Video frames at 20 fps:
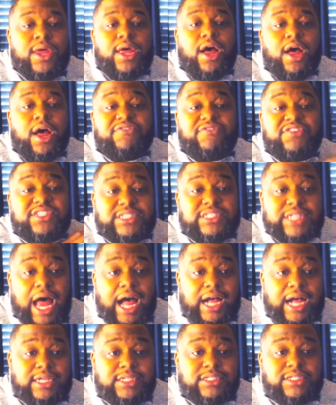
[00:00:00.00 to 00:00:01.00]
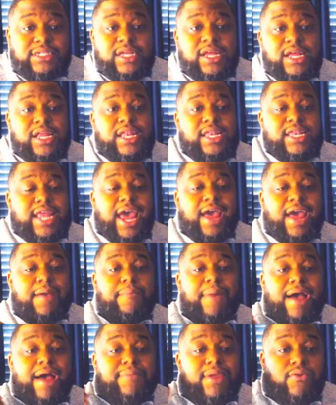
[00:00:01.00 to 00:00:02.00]
of stocks that
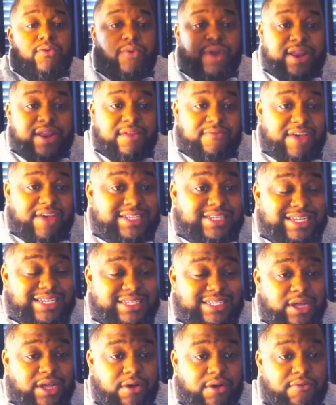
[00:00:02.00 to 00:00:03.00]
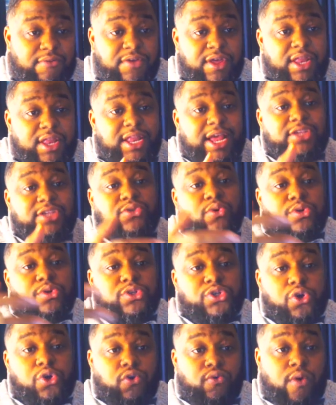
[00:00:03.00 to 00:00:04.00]
by me reinvesting itself, that's going
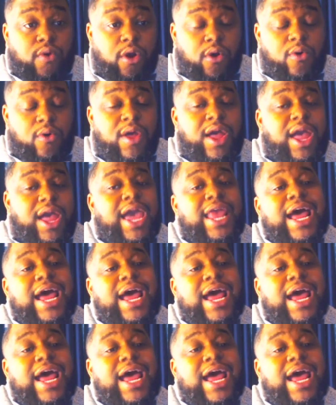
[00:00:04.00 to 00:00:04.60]
to grow. And